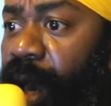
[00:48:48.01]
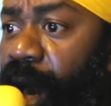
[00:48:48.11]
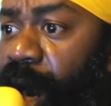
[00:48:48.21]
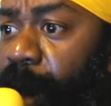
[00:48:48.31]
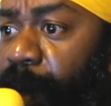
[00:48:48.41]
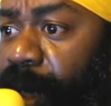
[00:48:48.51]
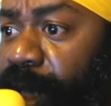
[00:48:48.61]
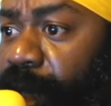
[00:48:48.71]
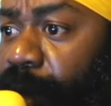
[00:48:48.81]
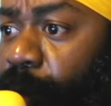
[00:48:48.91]

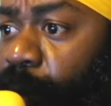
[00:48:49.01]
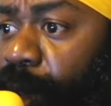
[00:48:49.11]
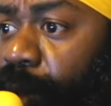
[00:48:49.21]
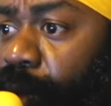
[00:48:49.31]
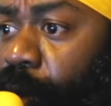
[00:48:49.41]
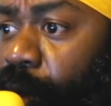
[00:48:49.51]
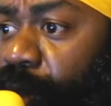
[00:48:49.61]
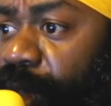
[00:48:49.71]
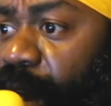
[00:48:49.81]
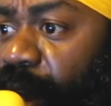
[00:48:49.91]
harmony with
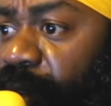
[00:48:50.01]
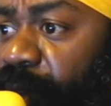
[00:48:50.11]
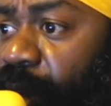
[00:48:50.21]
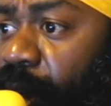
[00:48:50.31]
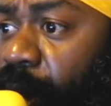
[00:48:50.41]
those of